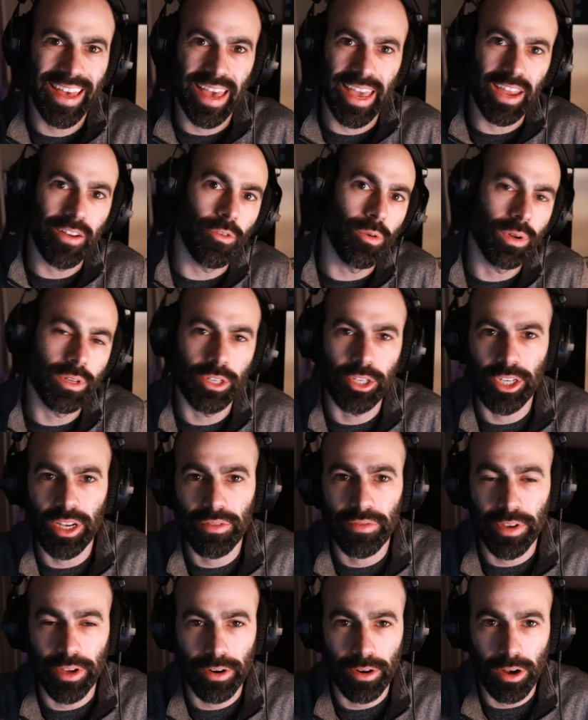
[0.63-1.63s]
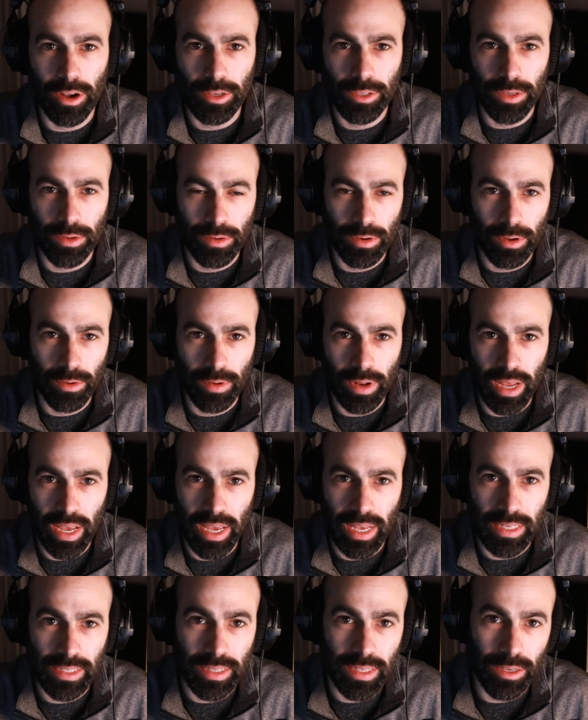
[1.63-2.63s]
Hey everyone, Jeff here, also known
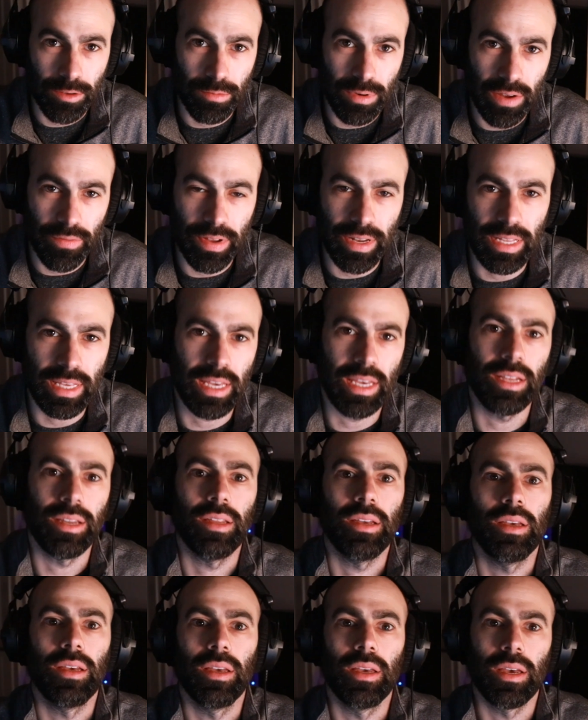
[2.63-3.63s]
as the Revit Kid.